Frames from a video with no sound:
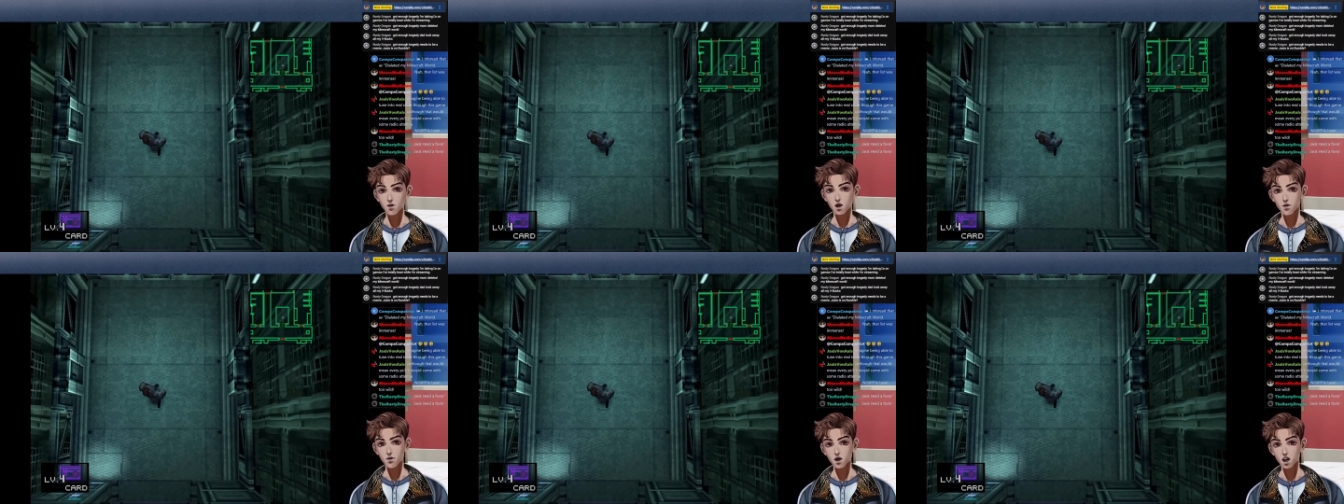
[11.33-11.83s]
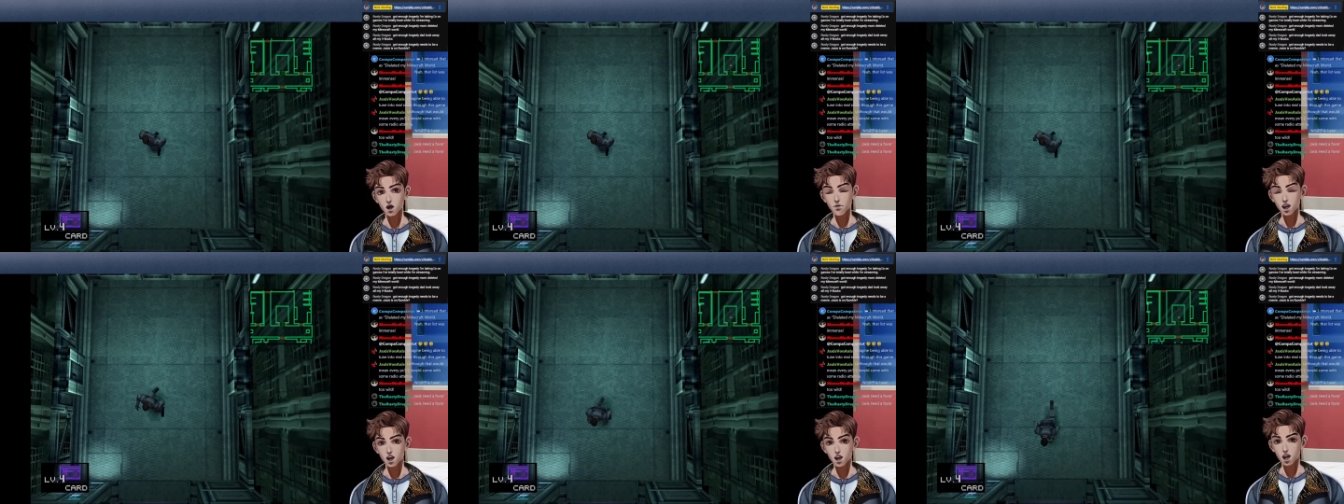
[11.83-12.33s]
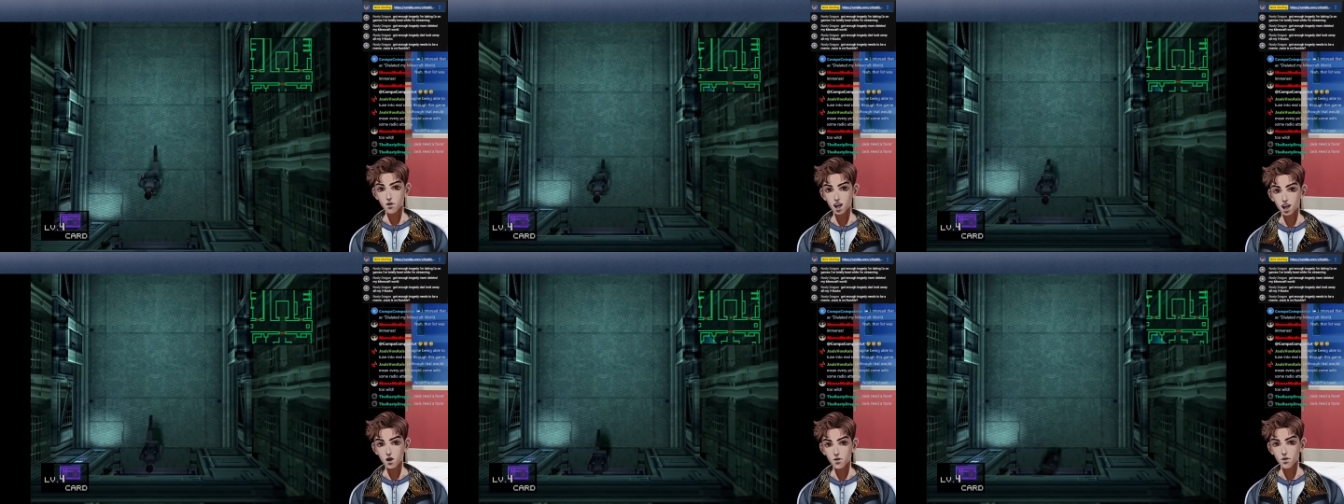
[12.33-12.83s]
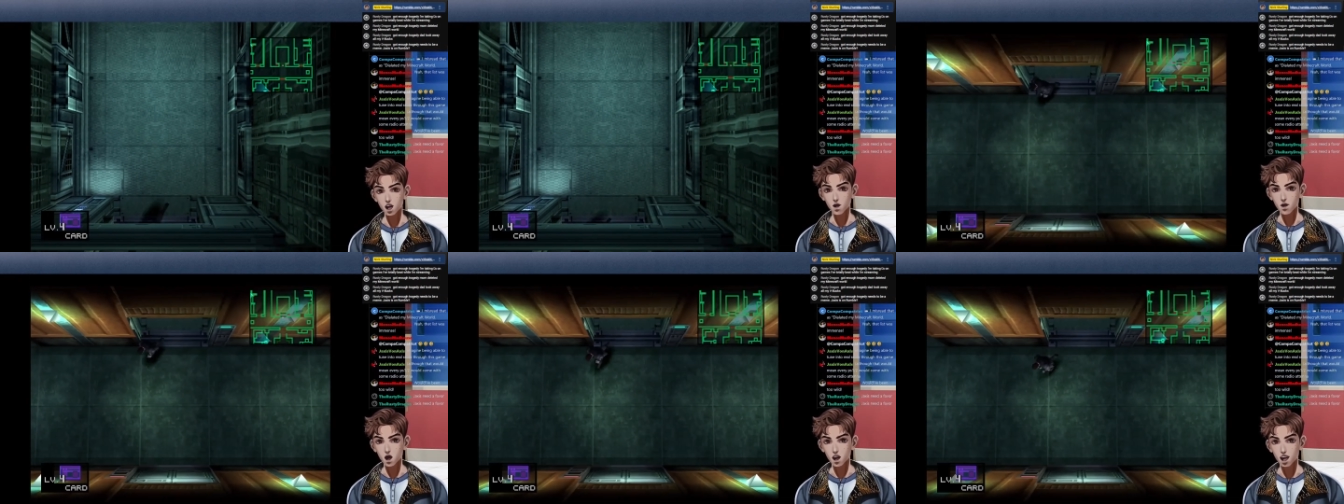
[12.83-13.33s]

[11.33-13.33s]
do. You have to look at everyone's butts to try to